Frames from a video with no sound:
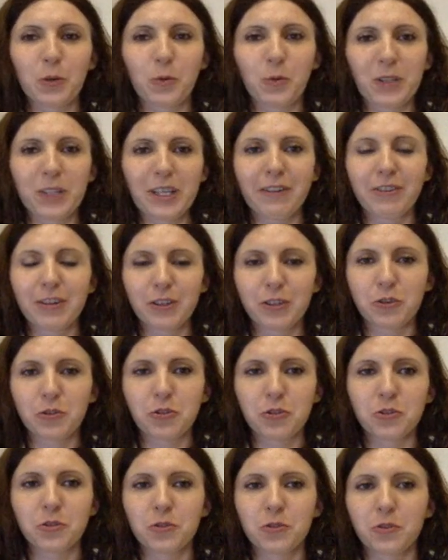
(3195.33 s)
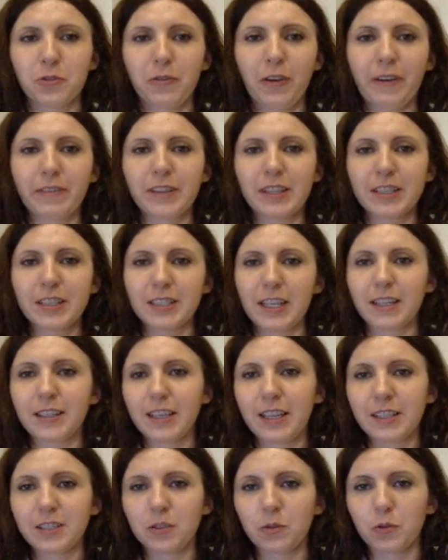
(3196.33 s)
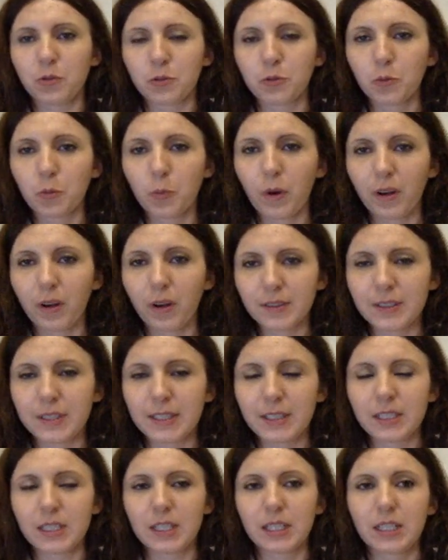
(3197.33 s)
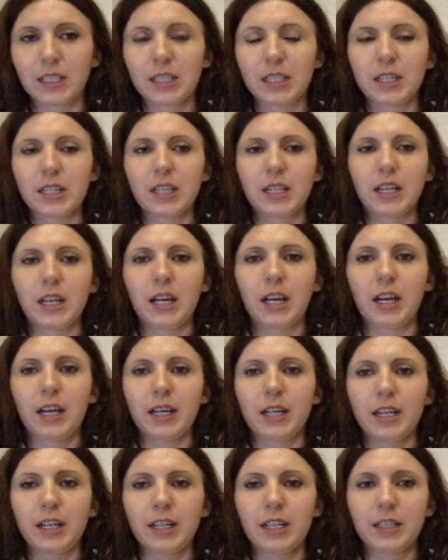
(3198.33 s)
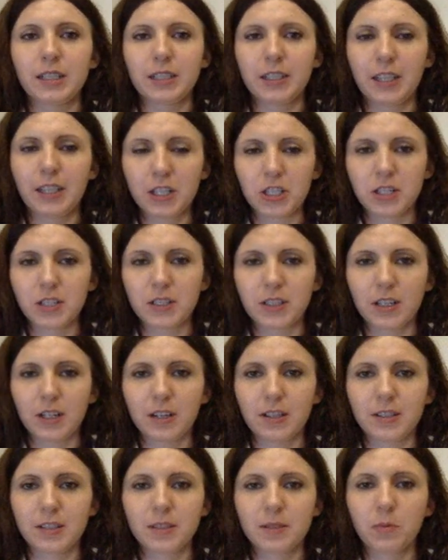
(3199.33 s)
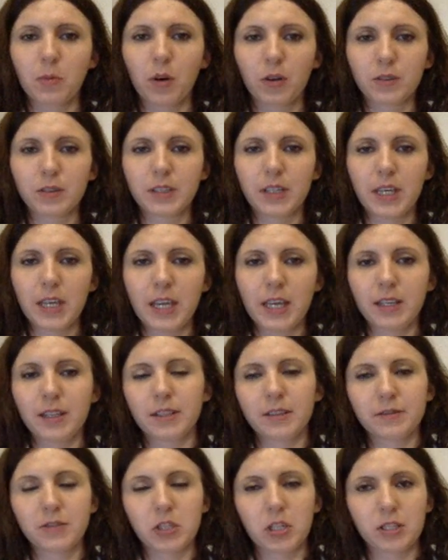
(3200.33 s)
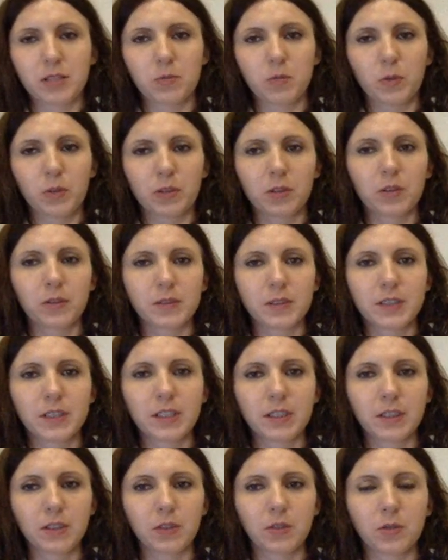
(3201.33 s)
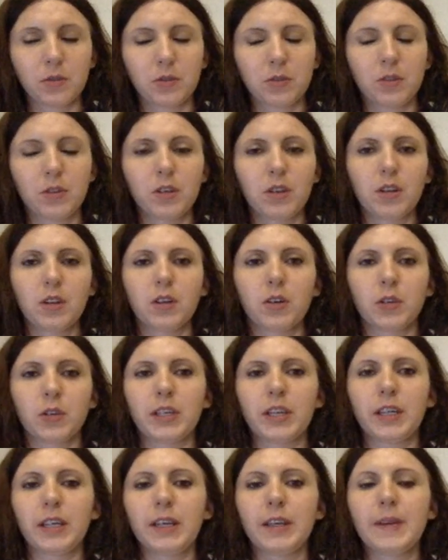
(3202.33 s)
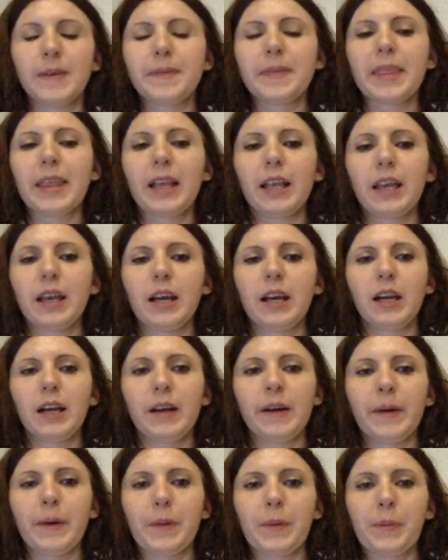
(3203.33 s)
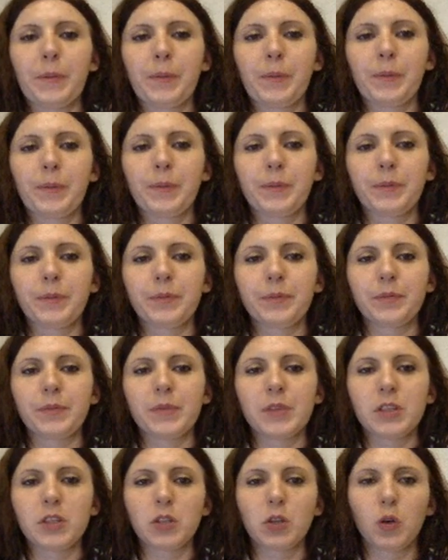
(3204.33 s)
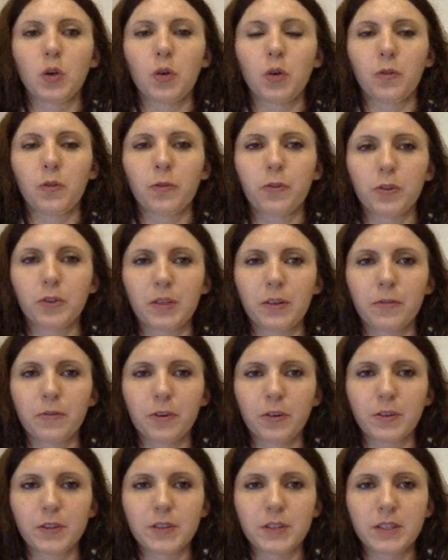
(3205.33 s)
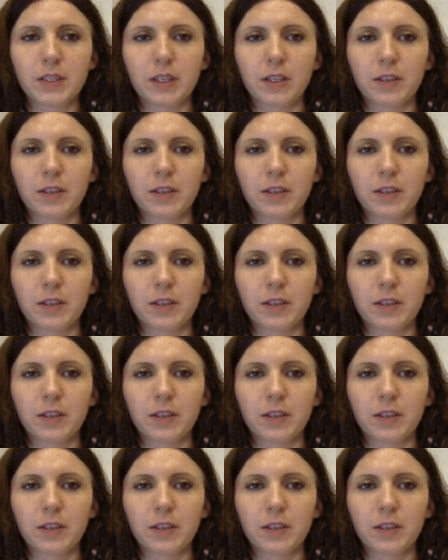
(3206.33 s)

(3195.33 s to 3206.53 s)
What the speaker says: whatever you choose, 5 days, 10 days, or 2 months. Education starts Monday and it just will continue. Okay. So for the first